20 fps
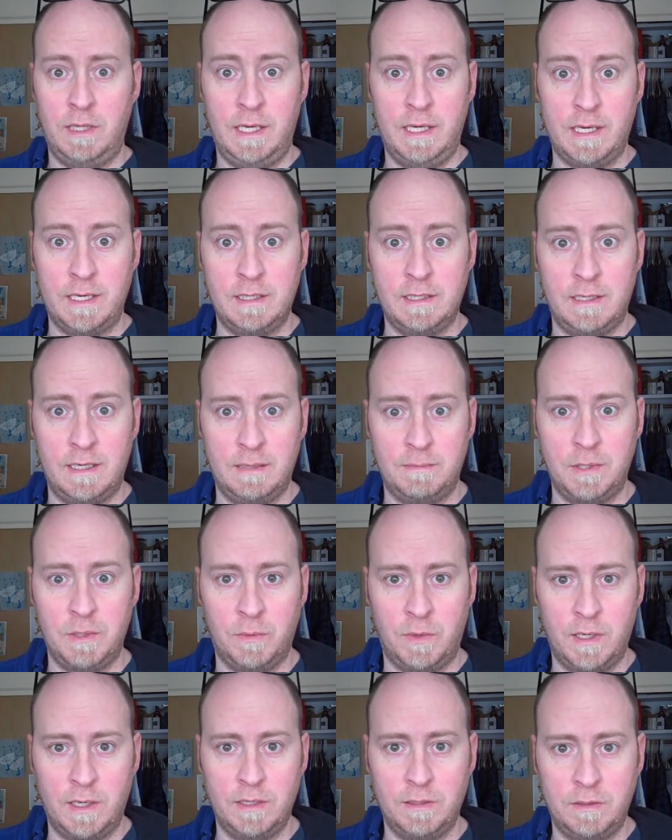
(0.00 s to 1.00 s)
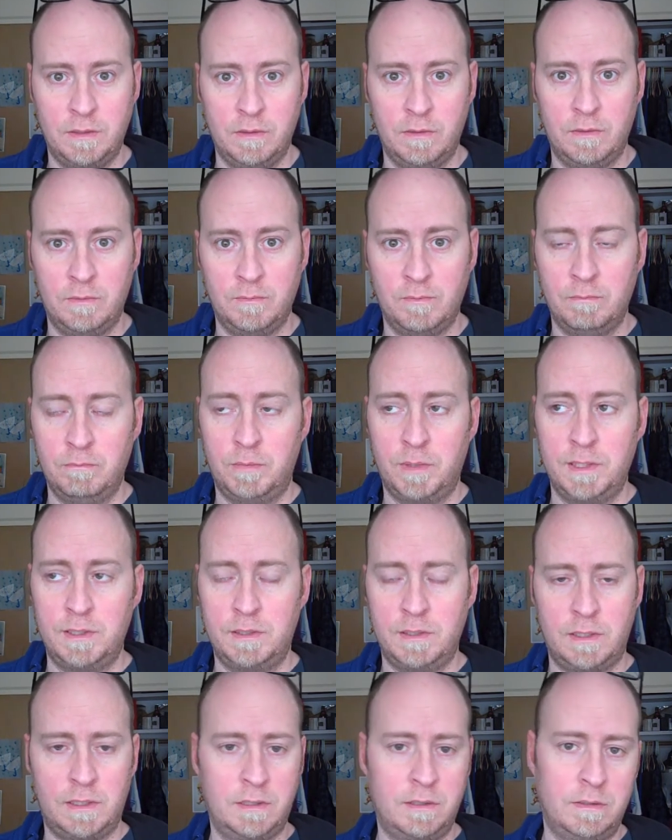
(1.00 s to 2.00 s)
anytime he wanted to,
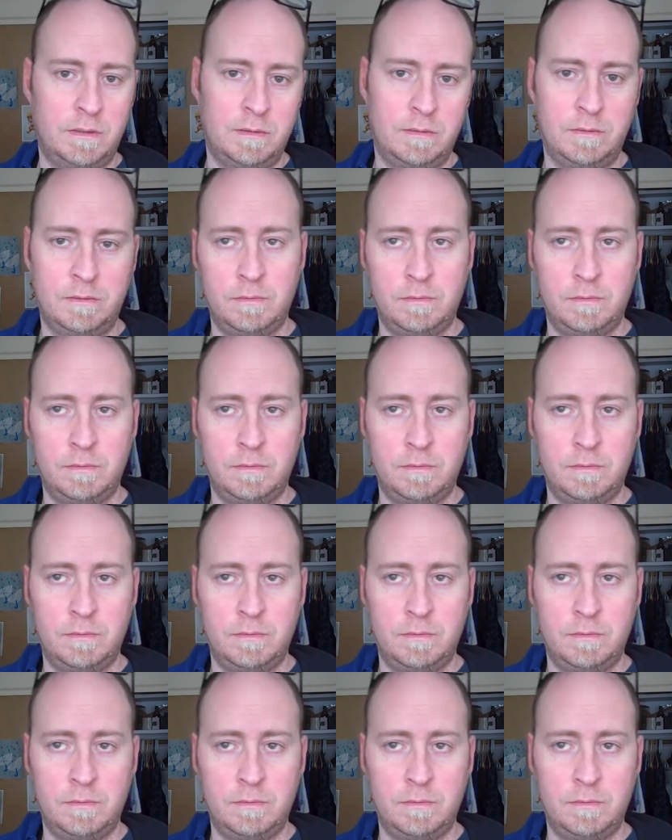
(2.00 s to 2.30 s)
but. Uh,